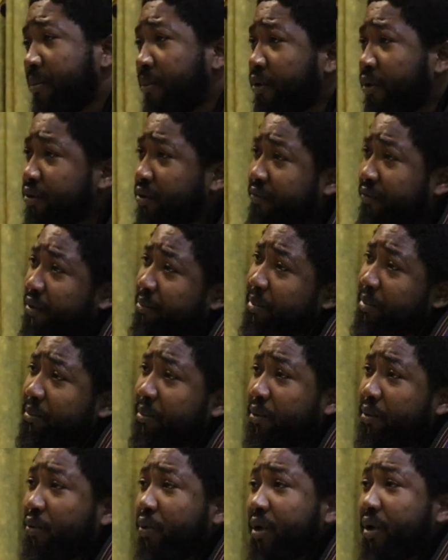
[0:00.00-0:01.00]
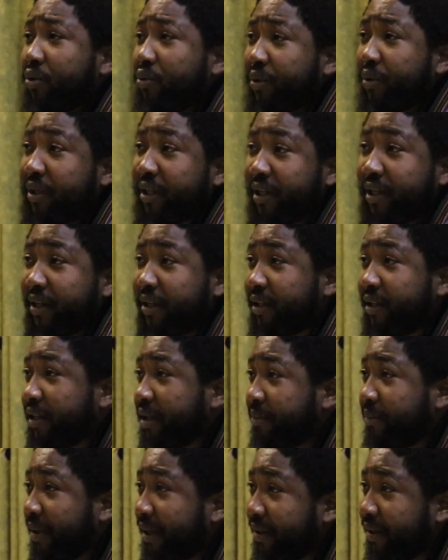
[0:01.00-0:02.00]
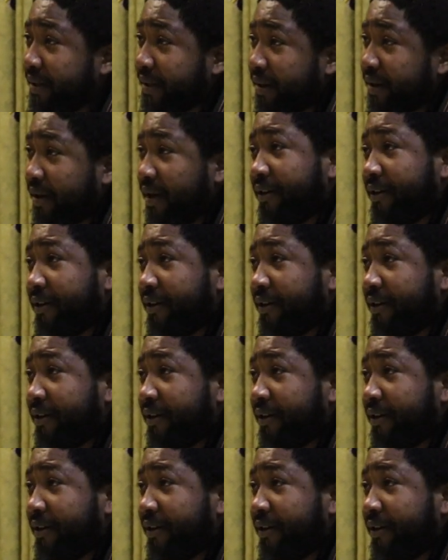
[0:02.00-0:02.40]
most of the people who are doing the cleaning in Malta